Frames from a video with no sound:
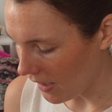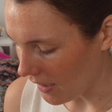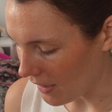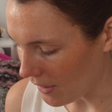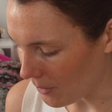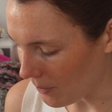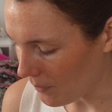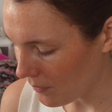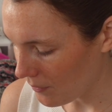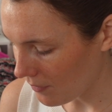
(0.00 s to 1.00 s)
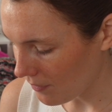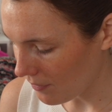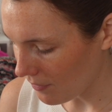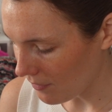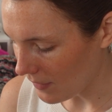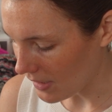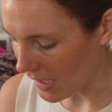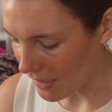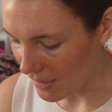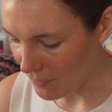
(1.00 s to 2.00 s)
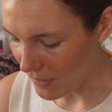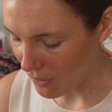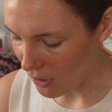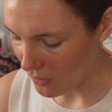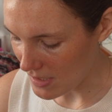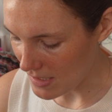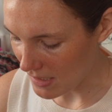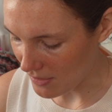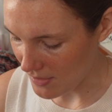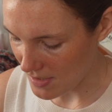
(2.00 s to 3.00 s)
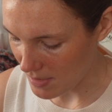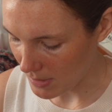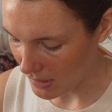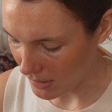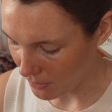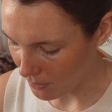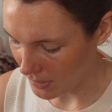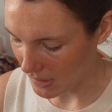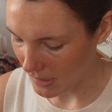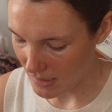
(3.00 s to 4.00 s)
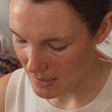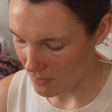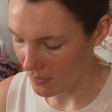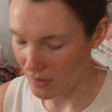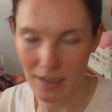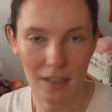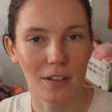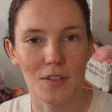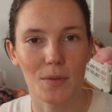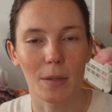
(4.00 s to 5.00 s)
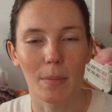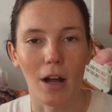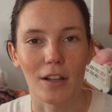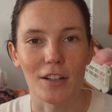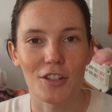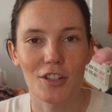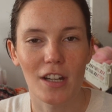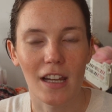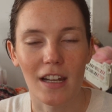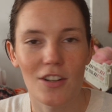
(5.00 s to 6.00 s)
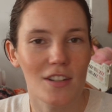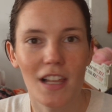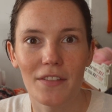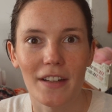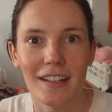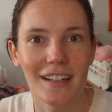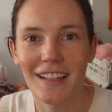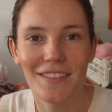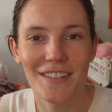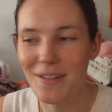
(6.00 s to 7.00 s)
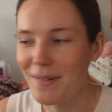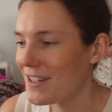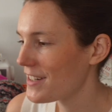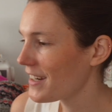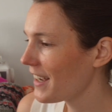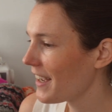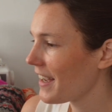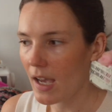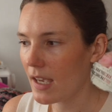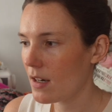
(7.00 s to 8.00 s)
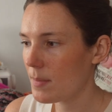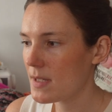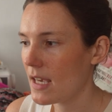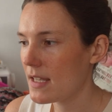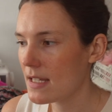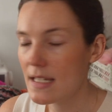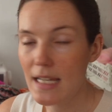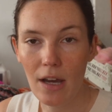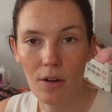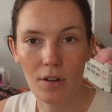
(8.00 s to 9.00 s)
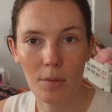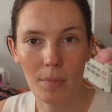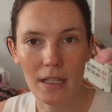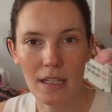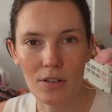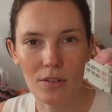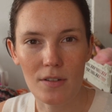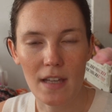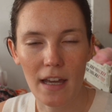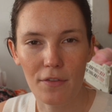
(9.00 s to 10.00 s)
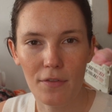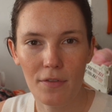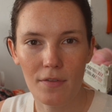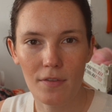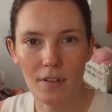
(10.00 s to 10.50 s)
yeah, and I found all the details to be really nice. I feel like it looks really polished, and I just love it. I love it so much. I ended up sizing down on my needles. I've